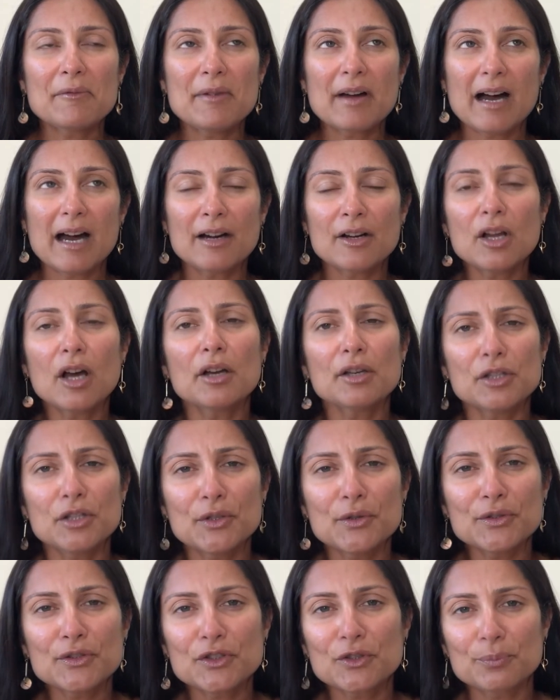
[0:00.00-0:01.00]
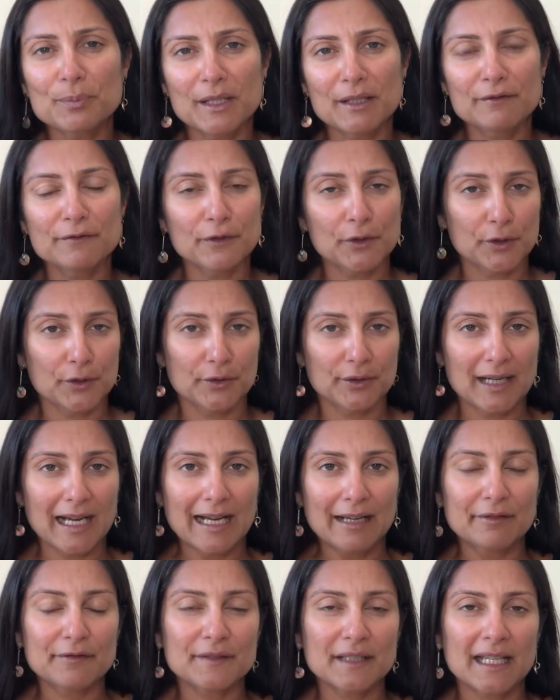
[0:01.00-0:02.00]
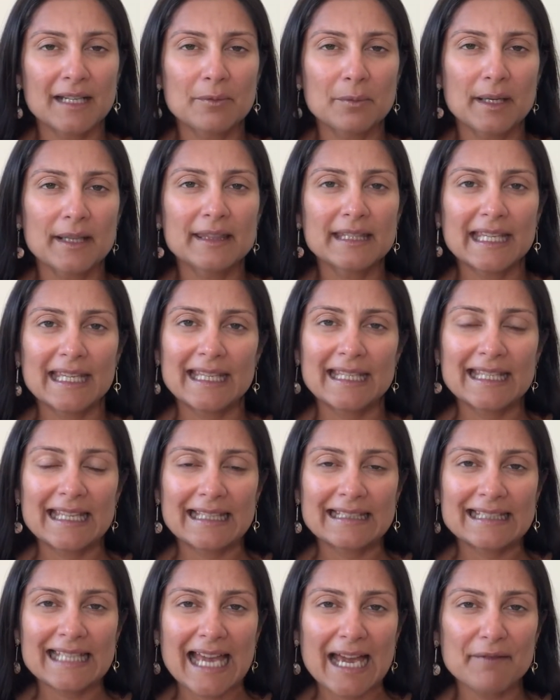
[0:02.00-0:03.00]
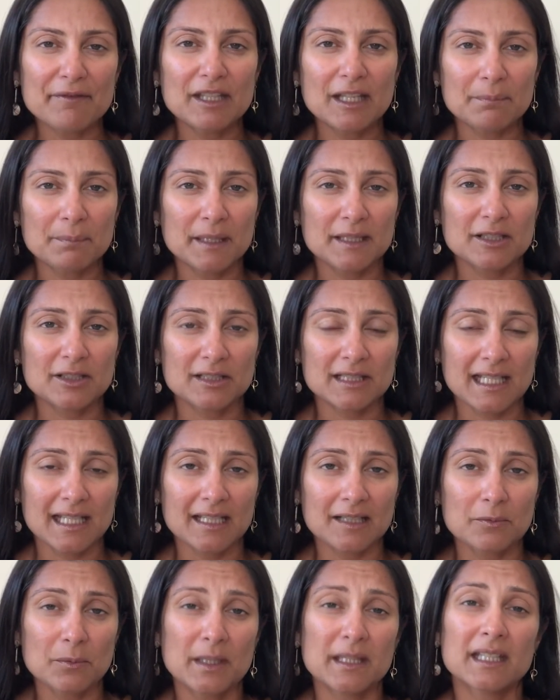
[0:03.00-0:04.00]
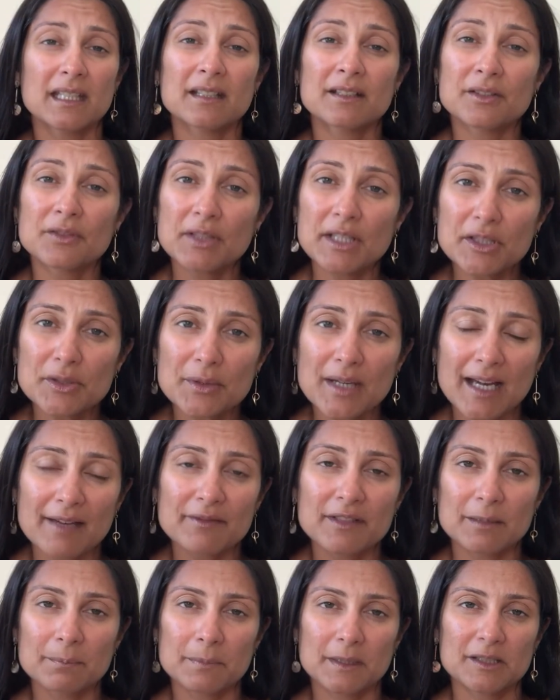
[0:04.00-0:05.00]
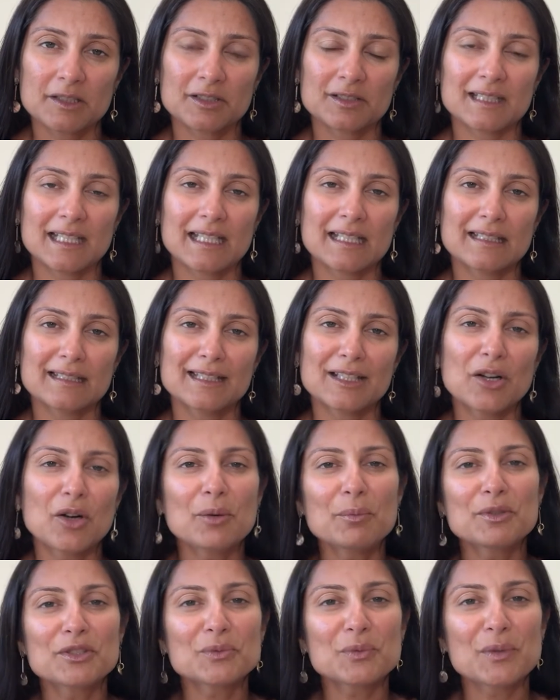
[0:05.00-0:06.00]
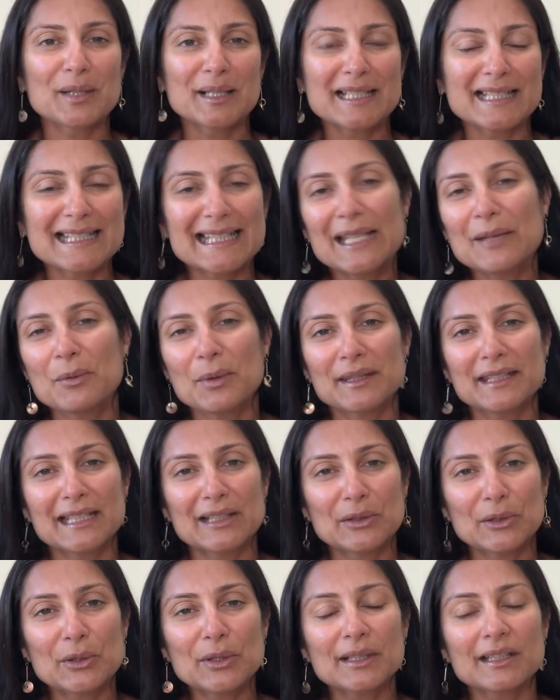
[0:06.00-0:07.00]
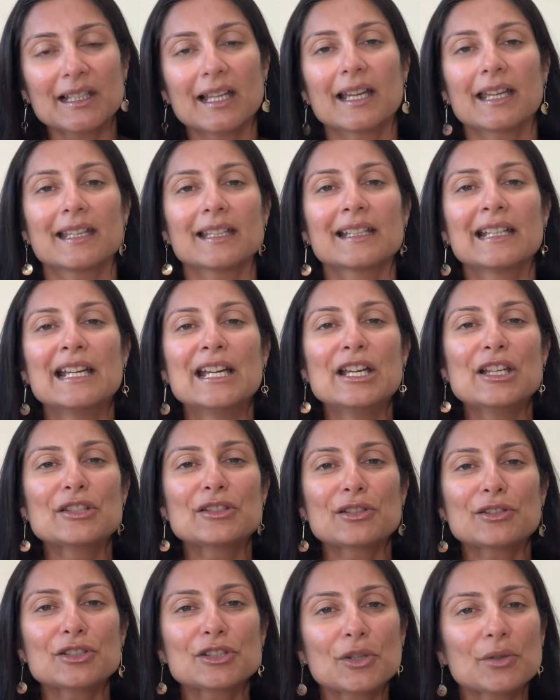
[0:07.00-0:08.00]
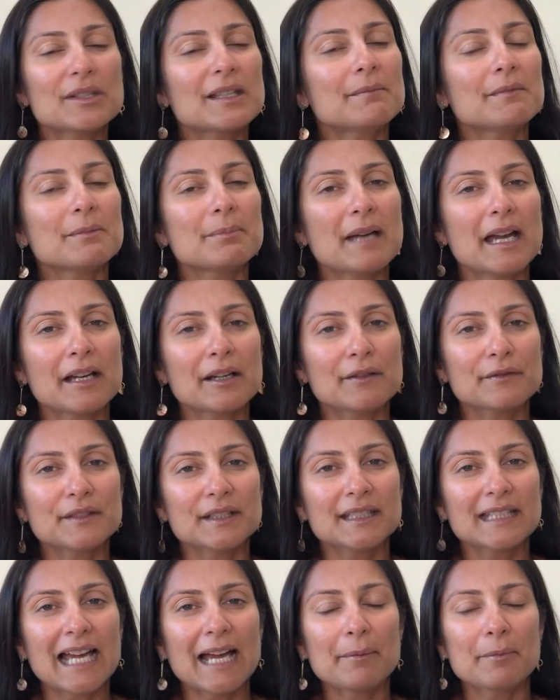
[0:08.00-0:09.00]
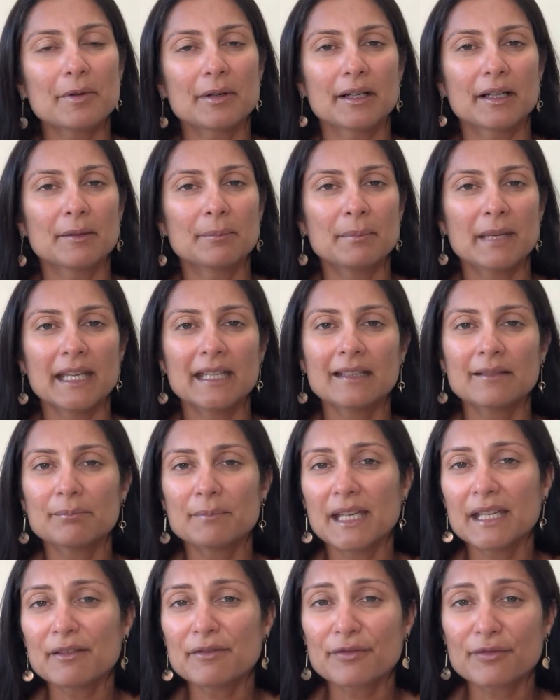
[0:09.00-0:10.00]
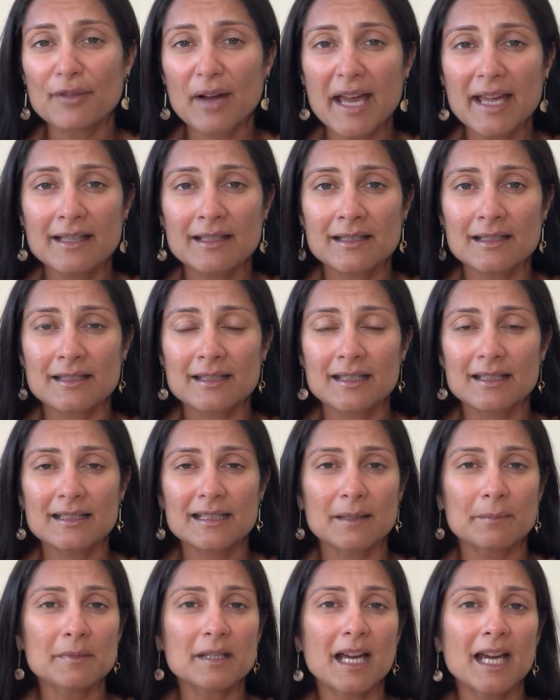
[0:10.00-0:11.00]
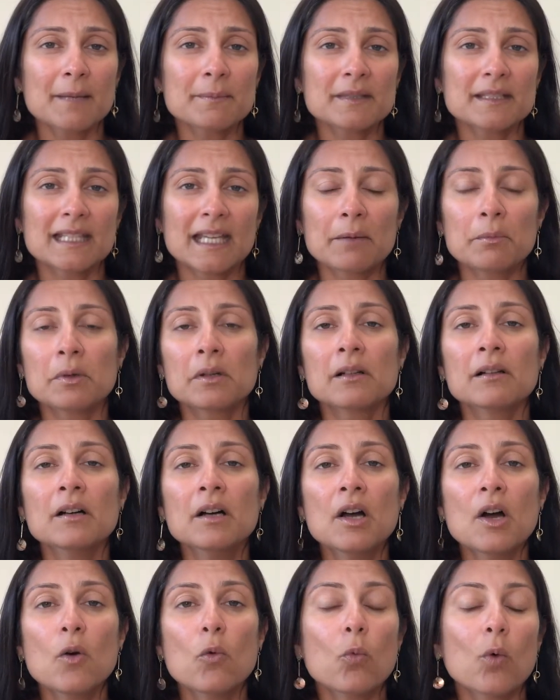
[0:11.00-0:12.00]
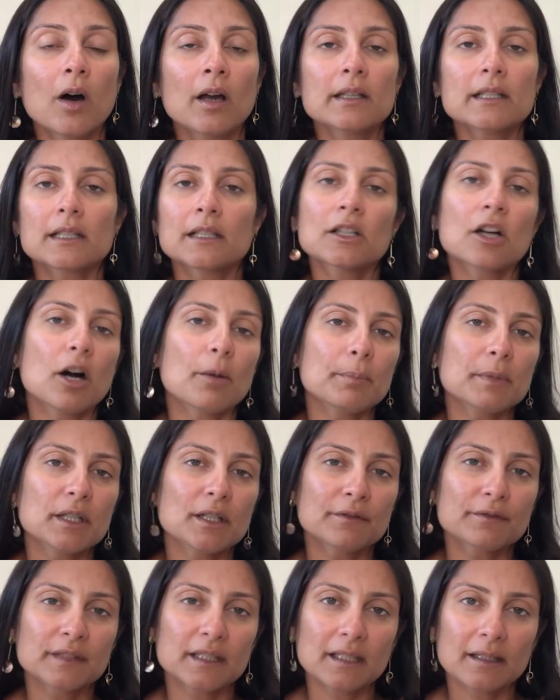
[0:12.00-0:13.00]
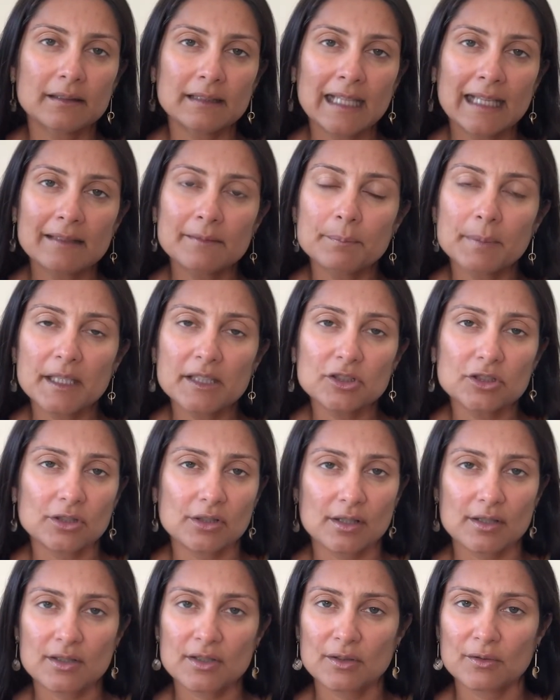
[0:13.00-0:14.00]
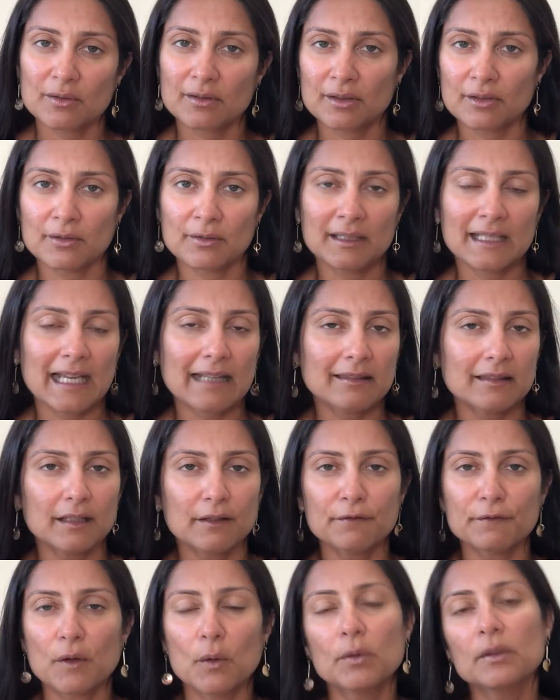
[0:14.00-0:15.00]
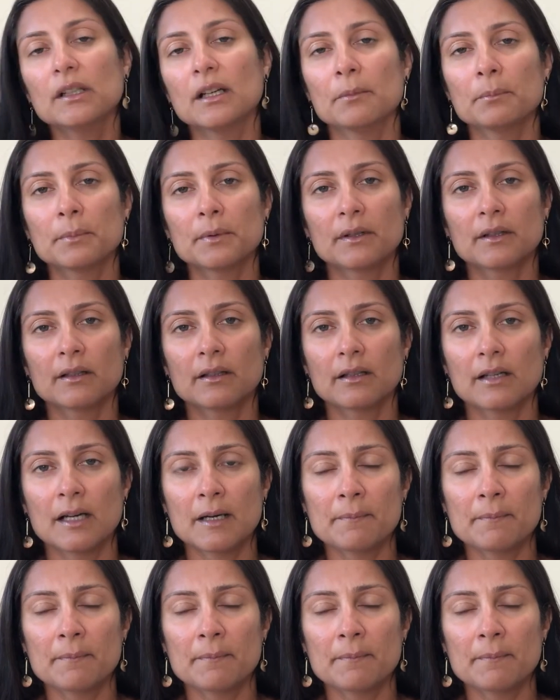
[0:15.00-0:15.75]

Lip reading: are not used to being photographed, and when they have their picture taken, when they agree to have their picture taken, they almost want to see what they look like. So show them the back of the camera, make friends. Sometimes they will want a copy of that picture, so get their phone number.